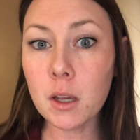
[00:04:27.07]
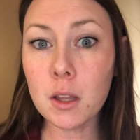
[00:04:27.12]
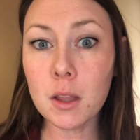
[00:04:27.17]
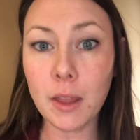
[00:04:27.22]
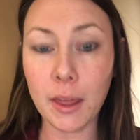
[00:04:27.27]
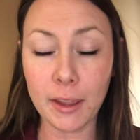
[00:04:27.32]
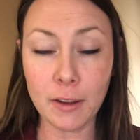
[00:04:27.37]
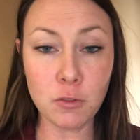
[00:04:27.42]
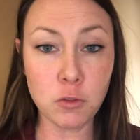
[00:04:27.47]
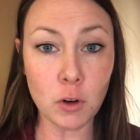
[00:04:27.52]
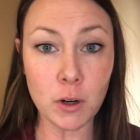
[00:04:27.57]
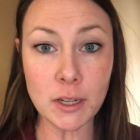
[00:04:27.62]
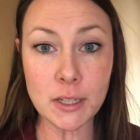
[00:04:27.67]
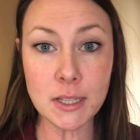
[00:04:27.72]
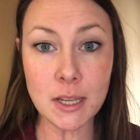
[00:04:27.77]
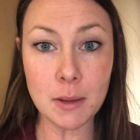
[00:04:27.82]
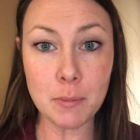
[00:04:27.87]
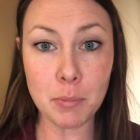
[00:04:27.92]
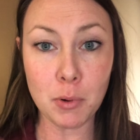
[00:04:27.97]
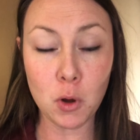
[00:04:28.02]
Like, for
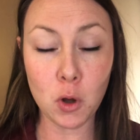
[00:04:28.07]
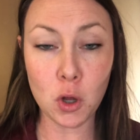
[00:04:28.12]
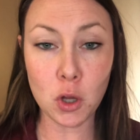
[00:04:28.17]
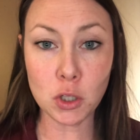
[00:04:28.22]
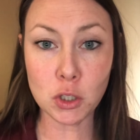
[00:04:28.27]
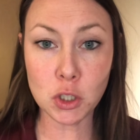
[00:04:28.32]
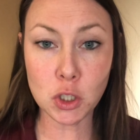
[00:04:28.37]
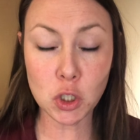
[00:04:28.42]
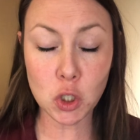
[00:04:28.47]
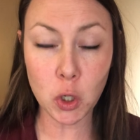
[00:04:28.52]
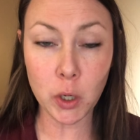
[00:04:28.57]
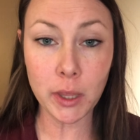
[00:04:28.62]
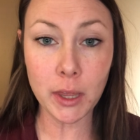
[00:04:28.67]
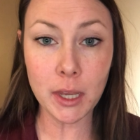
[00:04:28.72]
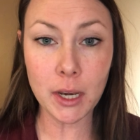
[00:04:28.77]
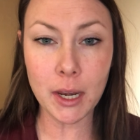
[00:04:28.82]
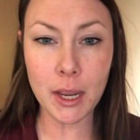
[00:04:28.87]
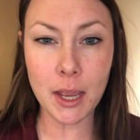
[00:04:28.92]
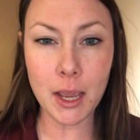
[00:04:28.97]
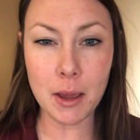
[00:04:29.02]
example,
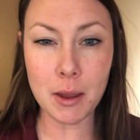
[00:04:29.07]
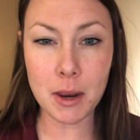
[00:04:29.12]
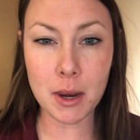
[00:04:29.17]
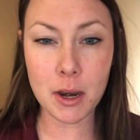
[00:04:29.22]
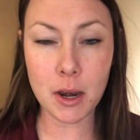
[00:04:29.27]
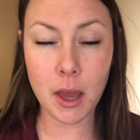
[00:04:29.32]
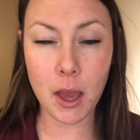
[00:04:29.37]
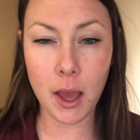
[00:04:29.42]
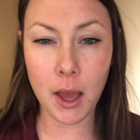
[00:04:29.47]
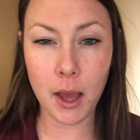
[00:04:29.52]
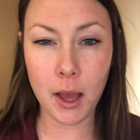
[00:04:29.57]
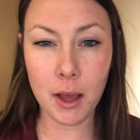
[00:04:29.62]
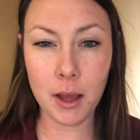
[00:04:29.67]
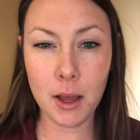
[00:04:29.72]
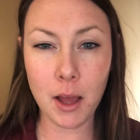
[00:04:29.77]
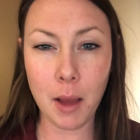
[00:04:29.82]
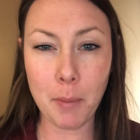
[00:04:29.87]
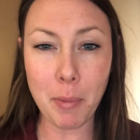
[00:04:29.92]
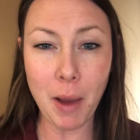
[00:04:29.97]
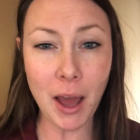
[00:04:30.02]
toileting and
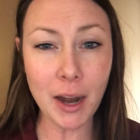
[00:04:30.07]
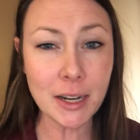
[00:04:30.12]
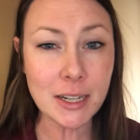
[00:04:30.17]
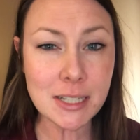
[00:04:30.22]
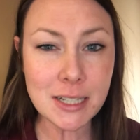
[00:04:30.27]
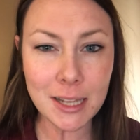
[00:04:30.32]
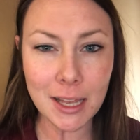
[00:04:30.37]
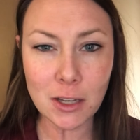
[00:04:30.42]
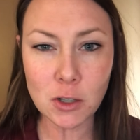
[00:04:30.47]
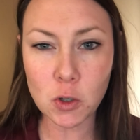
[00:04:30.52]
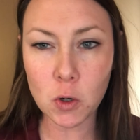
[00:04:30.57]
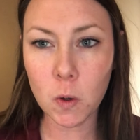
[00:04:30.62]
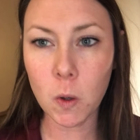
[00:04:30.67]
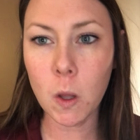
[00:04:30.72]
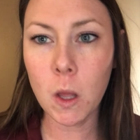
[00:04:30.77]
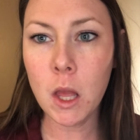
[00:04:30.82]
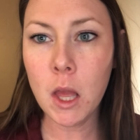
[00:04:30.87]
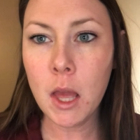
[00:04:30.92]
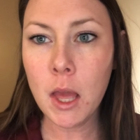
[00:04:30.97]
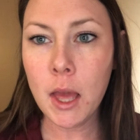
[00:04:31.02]
a potty
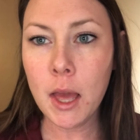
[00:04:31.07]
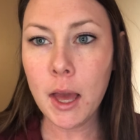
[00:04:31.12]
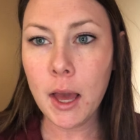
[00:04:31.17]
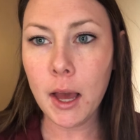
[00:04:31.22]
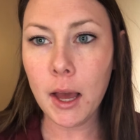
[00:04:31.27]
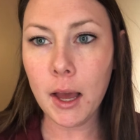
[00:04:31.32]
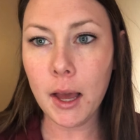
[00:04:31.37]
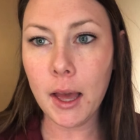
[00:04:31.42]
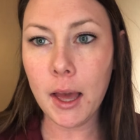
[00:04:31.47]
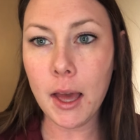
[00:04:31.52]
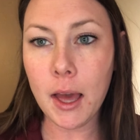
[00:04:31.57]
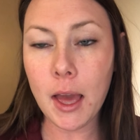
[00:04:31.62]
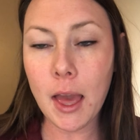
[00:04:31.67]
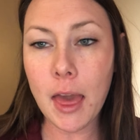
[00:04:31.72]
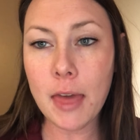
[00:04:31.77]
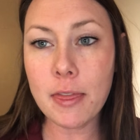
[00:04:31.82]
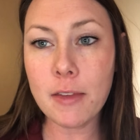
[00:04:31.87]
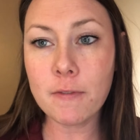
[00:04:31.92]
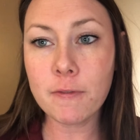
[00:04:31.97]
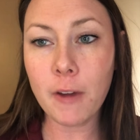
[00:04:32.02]
schedule.
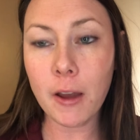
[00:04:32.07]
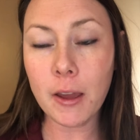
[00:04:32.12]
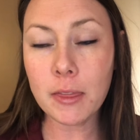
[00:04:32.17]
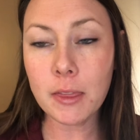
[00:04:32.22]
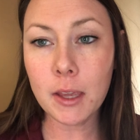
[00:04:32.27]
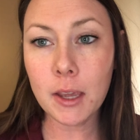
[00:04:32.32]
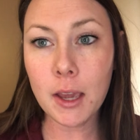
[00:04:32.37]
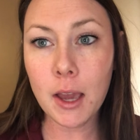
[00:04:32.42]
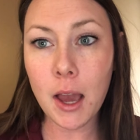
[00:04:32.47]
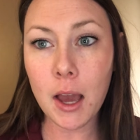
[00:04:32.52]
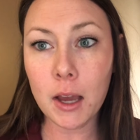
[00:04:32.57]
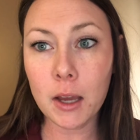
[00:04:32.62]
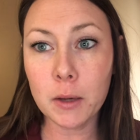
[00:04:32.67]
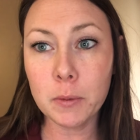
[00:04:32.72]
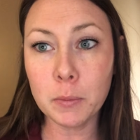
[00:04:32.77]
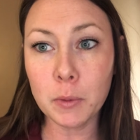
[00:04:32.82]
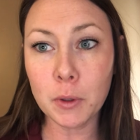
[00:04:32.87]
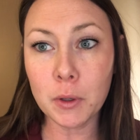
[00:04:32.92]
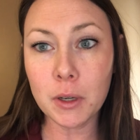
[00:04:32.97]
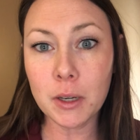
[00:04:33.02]
And then finally, a
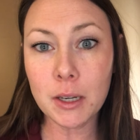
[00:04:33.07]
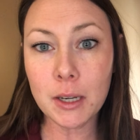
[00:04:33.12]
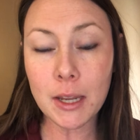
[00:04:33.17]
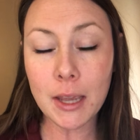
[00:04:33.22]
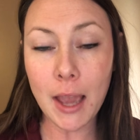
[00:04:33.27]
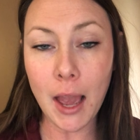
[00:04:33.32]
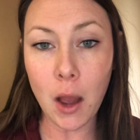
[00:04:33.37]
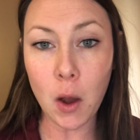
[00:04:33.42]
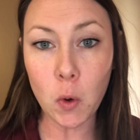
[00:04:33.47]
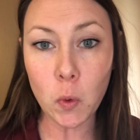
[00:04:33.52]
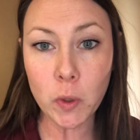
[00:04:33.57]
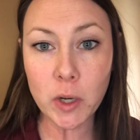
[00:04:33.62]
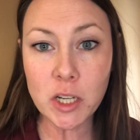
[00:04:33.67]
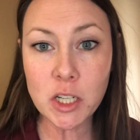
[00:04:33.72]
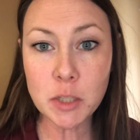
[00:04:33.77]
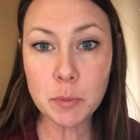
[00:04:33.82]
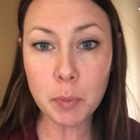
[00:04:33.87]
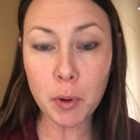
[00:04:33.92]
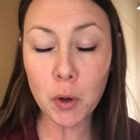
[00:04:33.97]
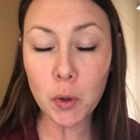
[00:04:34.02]
community
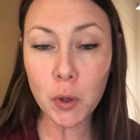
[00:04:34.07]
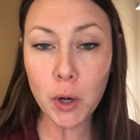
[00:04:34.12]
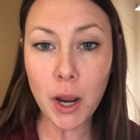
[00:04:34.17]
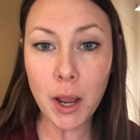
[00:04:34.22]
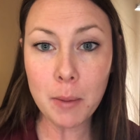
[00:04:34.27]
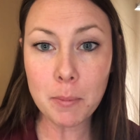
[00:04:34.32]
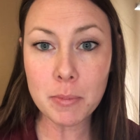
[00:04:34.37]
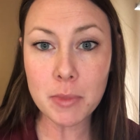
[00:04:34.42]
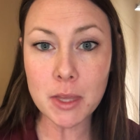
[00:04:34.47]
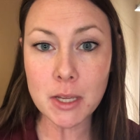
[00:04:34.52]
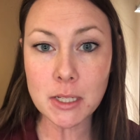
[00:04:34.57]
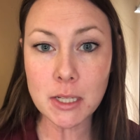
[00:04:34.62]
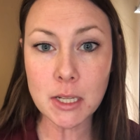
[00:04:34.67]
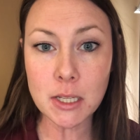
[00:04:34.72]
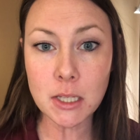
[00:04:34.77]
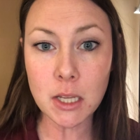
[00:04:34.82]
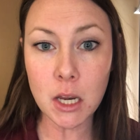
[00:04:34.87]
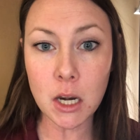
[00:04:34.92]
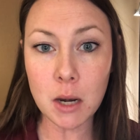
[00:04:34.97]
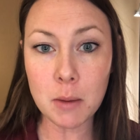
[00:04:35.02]
outreach program. This
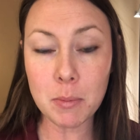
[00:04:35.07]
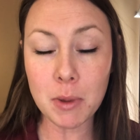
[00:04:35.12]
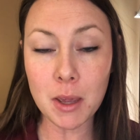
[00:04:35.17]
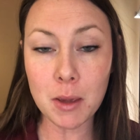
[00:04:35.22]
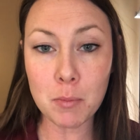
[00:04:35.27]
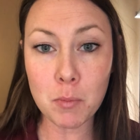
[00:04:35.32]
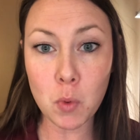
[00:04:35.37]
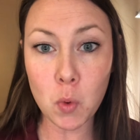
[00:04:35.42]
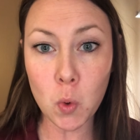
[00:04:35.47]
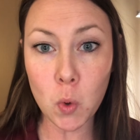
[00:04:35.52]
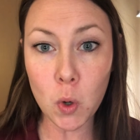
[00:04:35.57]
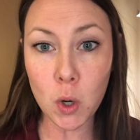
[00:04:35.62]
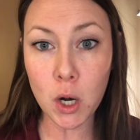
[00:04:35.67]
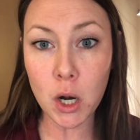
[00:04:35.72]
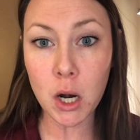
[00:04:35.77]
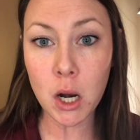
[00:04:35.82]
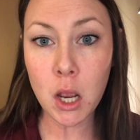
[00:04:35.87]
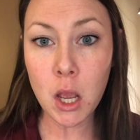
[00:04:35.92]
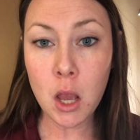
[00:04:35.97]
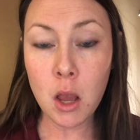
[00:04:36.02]
is going to be
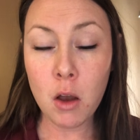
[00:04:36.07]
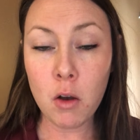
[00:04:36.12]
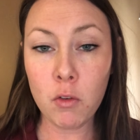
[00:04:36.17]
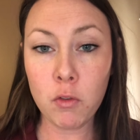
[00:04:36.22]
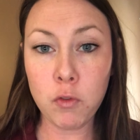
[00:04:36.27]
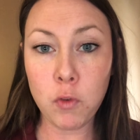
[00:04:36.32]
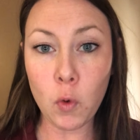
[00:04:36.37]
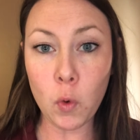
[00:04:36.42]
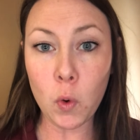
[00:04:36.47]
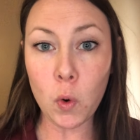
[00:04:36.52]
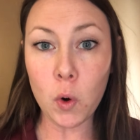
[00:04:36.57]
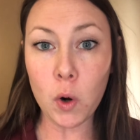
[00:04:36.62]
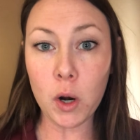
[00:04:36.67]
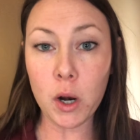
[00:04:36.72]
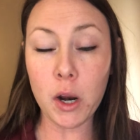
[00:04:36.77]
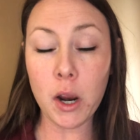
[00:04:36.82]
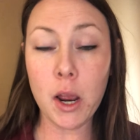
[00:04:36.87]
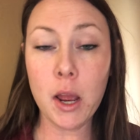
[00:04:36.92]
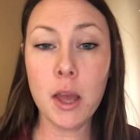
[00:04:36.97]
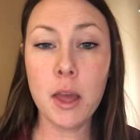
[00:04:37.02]
more
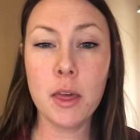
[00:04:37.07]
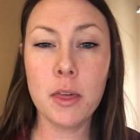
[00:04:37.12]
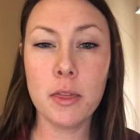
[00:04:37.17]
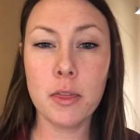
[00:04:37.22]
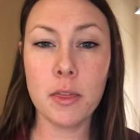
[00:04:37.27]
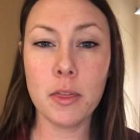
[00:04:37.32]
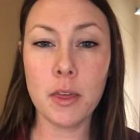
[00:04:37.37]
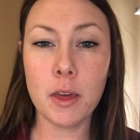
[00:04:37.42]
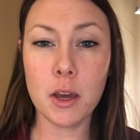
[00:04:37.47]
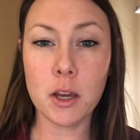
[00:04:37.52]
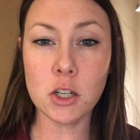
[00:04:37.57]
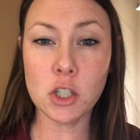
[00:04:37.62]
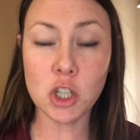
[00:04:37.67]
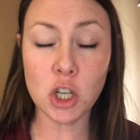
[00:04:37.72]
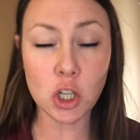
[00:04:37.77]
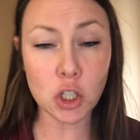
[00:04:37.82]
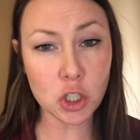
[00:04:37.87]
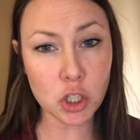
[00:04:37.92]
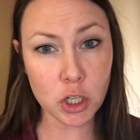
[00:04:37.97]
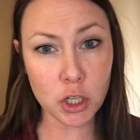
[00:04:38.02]
for the
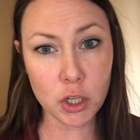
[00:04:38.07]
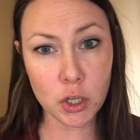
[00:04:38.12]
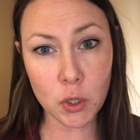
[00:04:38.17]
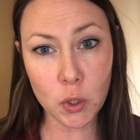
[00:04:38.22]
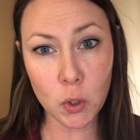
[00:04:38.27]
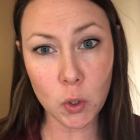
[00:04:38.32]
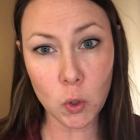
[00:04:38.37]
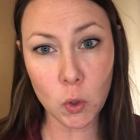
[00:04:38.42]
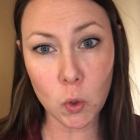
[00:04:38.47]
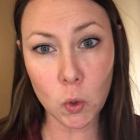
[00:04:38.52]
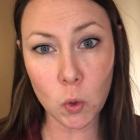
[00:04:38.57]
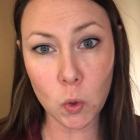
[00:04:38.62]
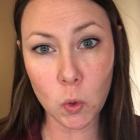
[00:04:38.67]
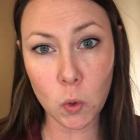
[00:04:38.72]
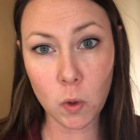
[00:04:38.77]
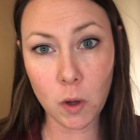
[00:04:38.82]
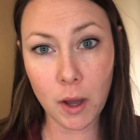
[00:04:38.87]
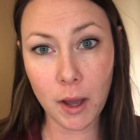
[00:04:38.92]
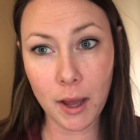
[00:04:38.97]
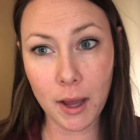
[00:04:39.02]
children
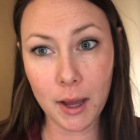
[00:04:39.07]
who